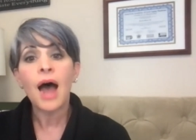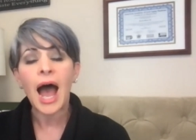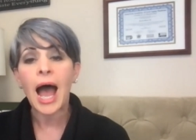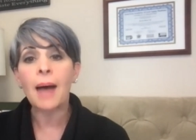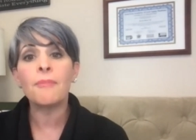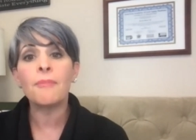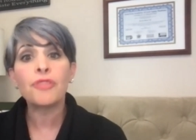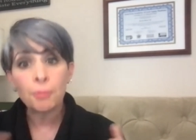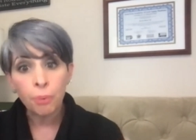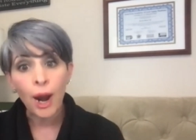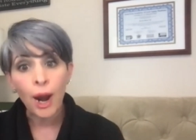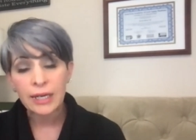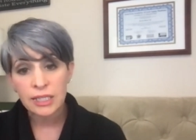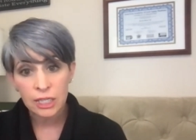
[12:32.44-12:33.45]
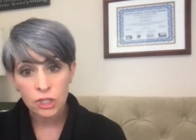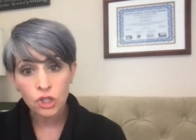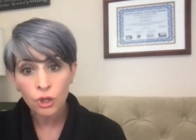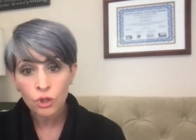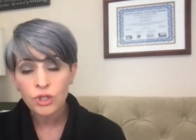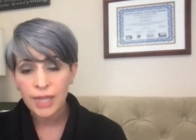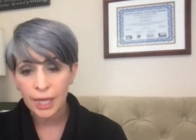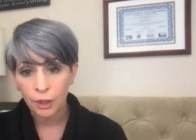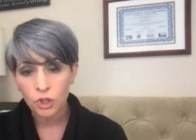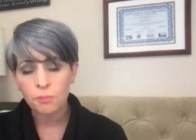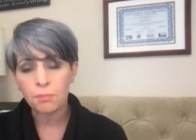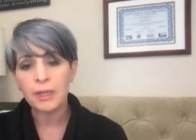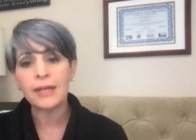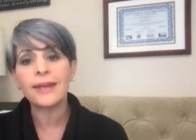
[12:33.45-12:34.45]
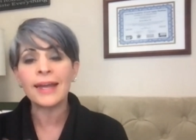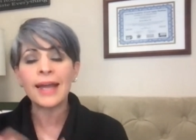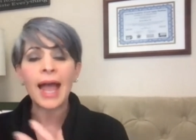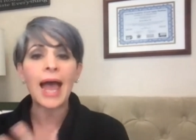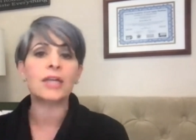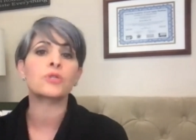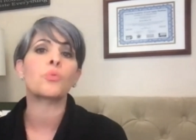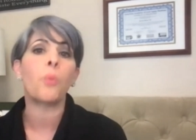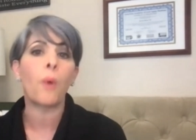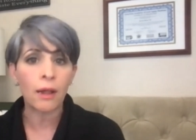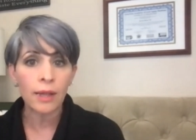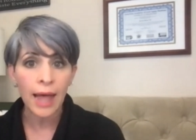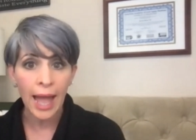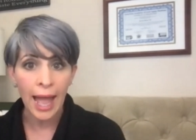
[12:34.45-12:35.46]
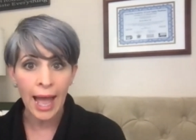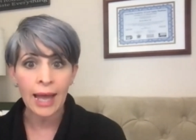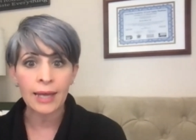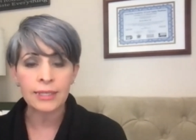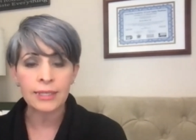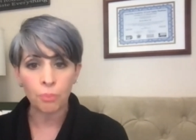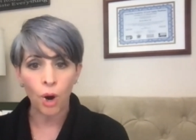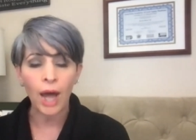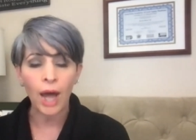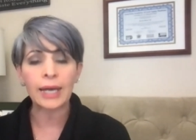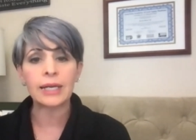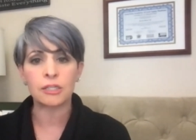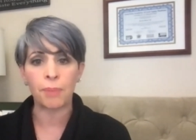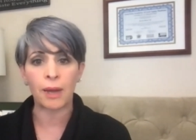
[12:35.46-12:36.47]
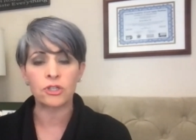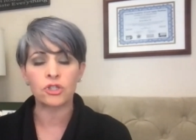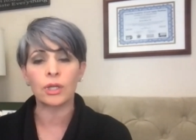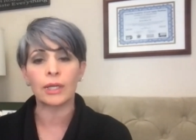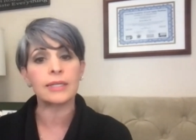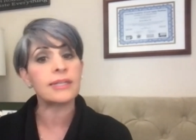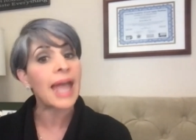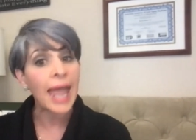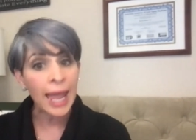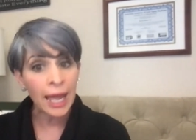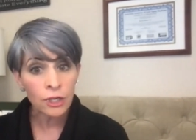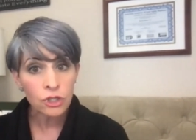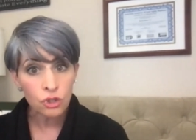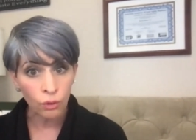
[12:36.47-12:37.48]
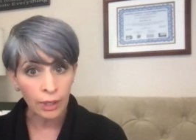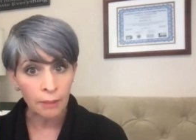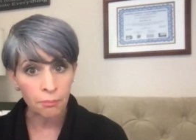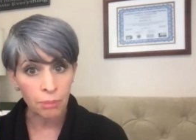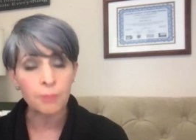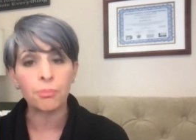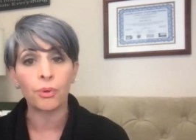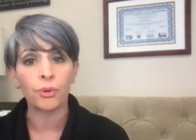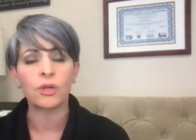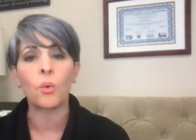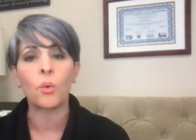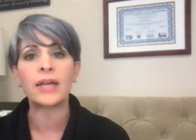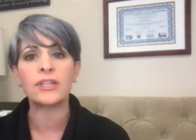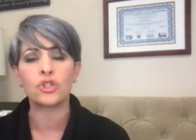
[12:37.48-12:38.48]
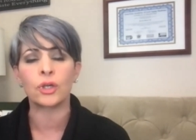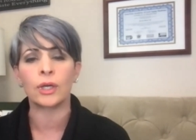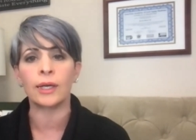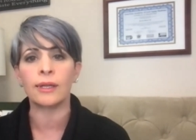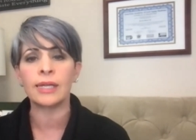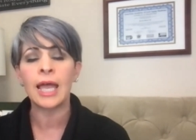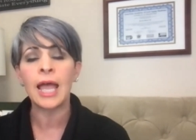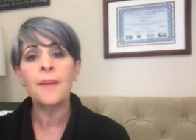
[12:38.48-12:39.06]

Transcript: um, the practitioners that are speaking, as well as product specialists answering people's questions.